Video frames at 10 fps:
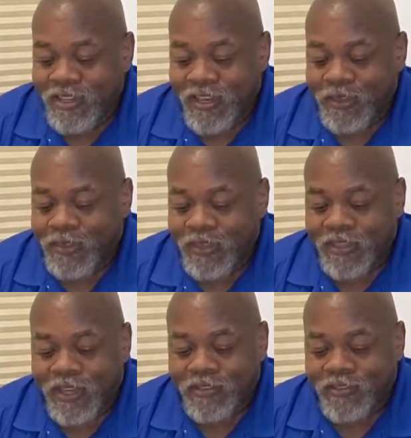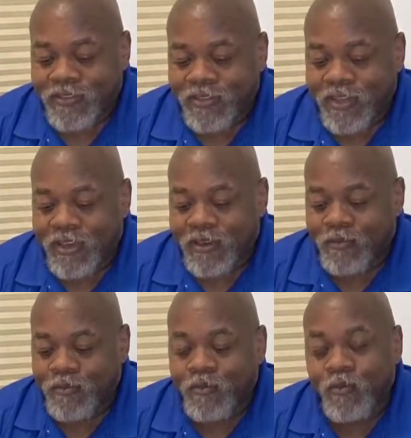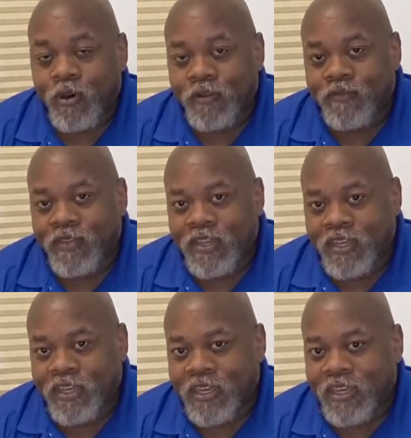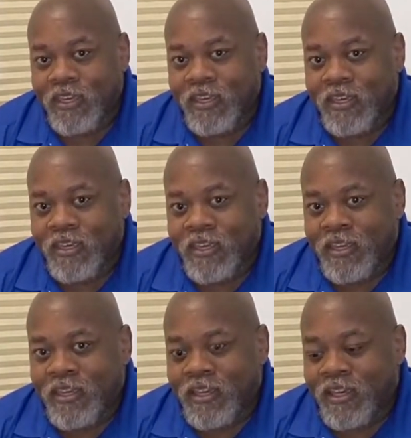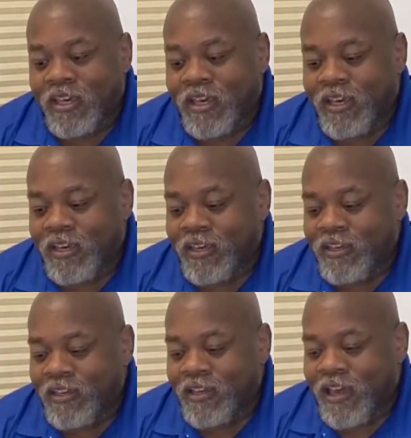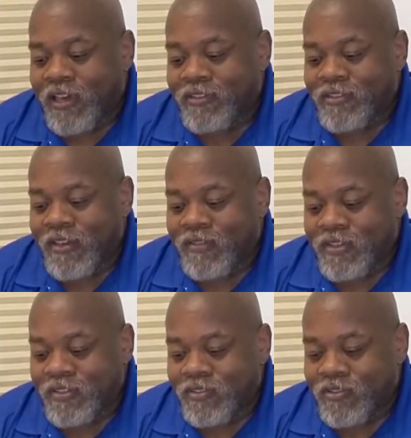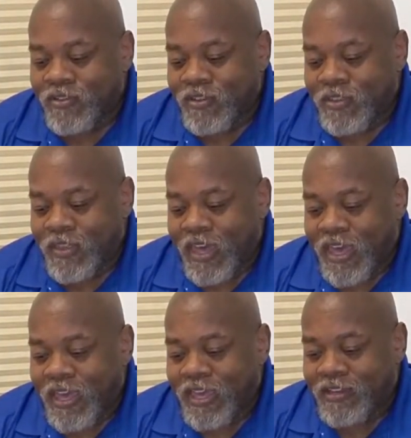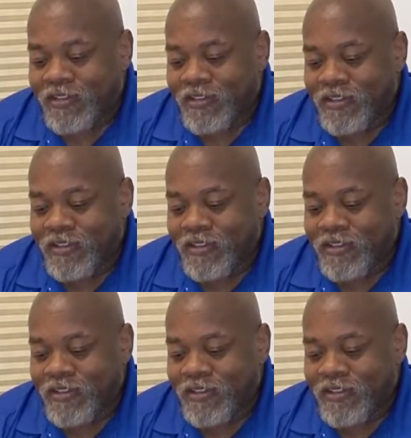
I think that's one of the i7s that